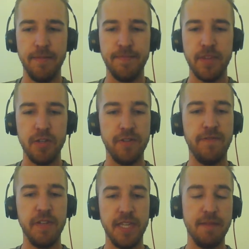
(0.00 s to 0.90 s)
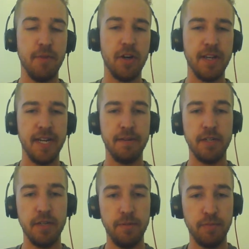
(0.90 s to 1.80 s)
use affiliate marketing
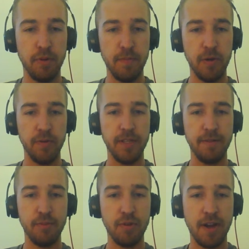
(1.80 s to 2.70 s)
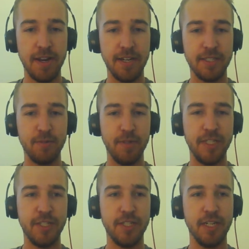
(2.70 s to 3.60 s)
to promote their products,
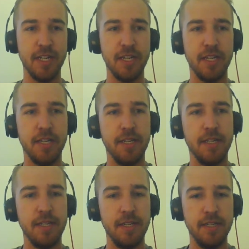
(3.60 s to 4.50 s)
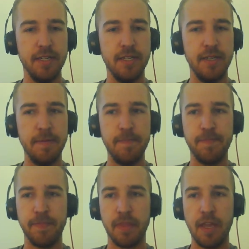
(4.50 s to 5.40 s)
which
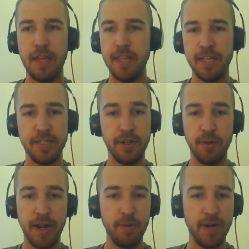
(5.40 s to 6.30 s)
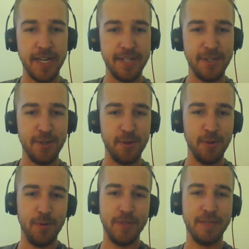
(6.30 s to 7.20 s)
I think is a great way
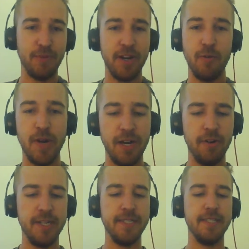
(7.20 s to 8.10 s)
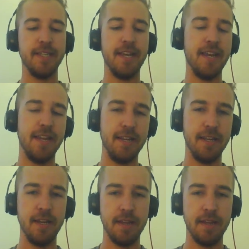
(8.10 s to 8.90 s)
to spread awareness and